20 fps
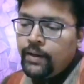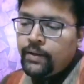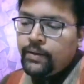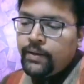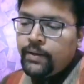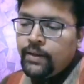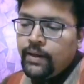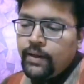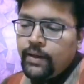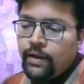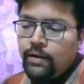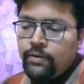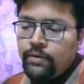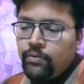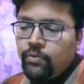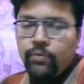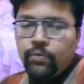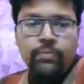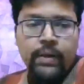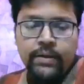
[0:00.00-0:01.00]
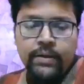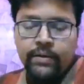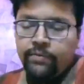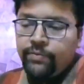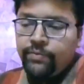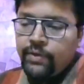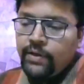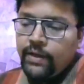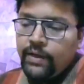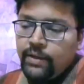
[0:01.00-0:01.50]
They are known by
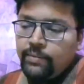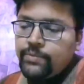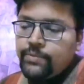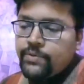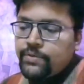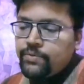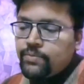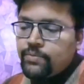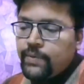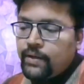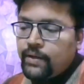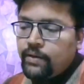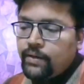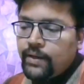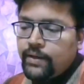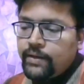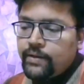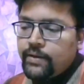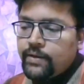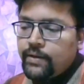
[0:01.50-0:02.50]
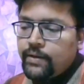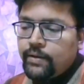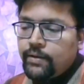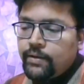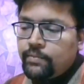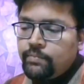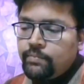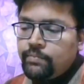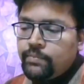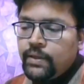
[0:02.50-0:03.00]
different names as well, like
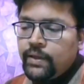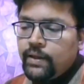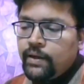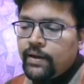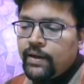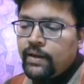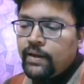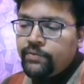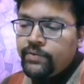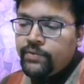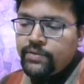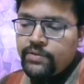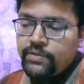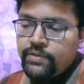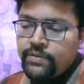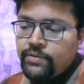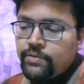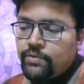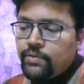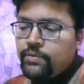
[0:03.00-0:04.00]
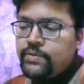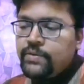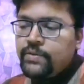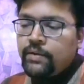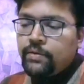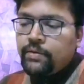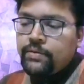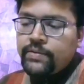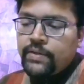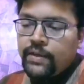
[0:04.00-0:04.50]
the arrivistas or
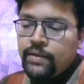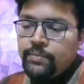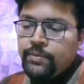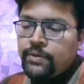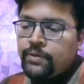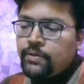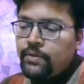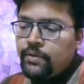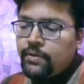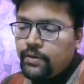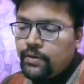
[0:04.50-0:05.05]
cyber,